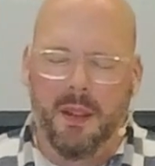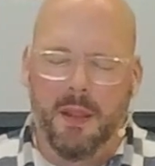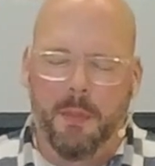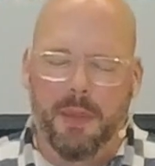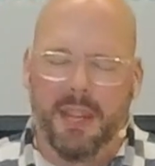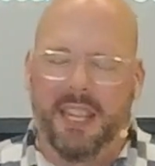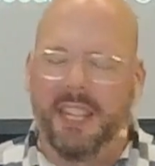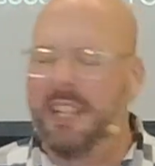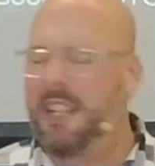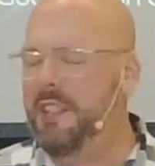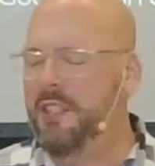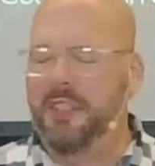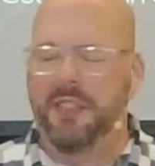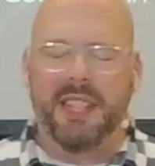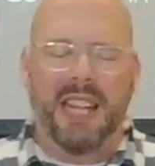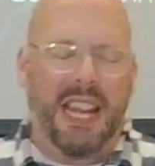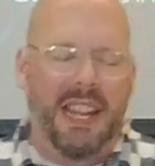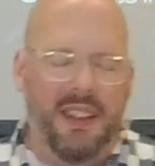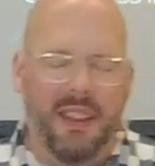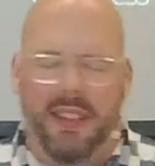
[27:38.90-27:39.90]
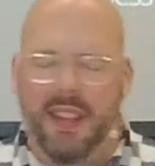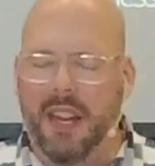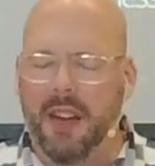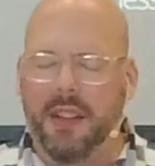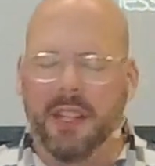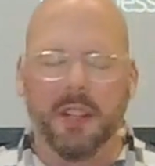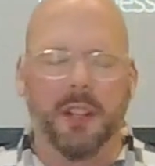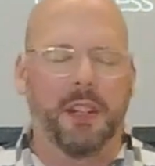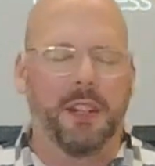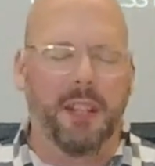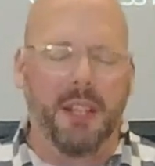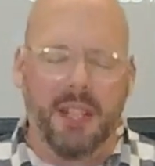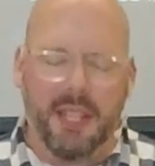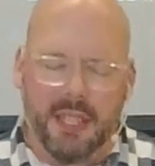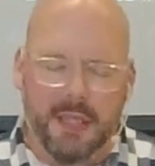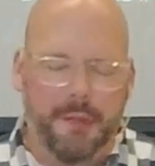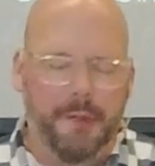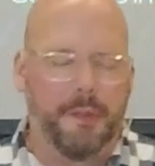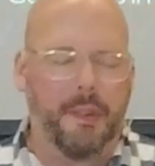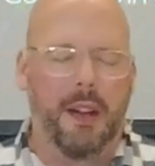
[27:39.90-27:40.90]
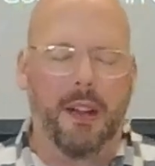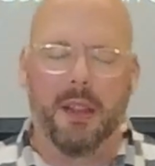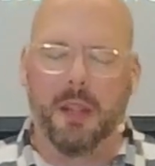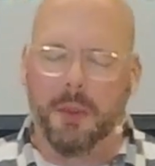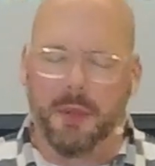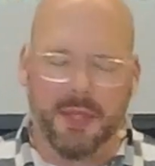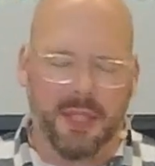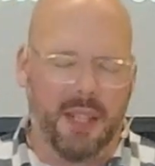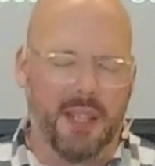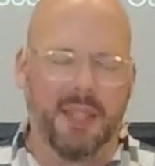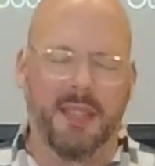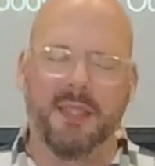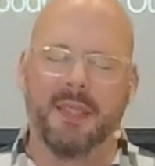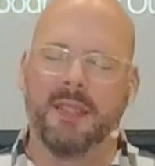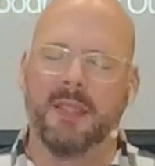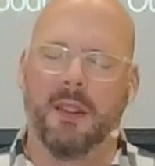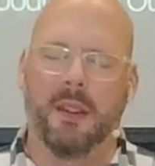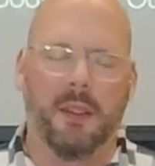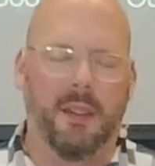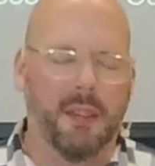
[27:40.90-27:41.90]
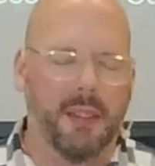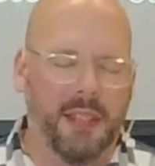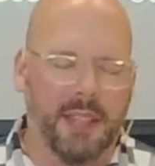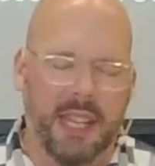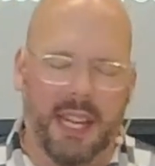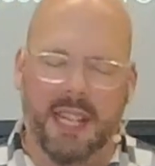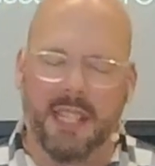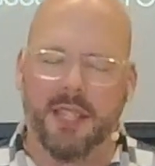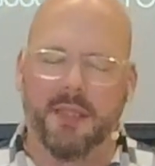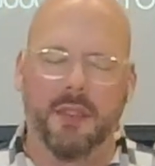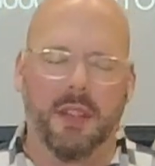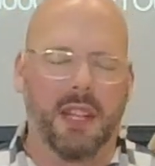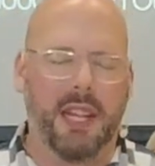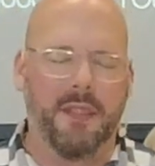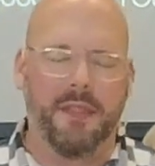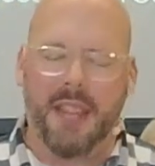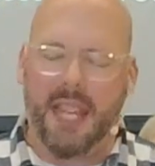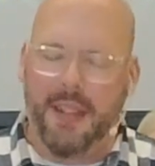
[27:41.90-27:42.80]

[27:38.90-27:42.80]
But it didn't just end there. Your goodness follows us all the days of our life.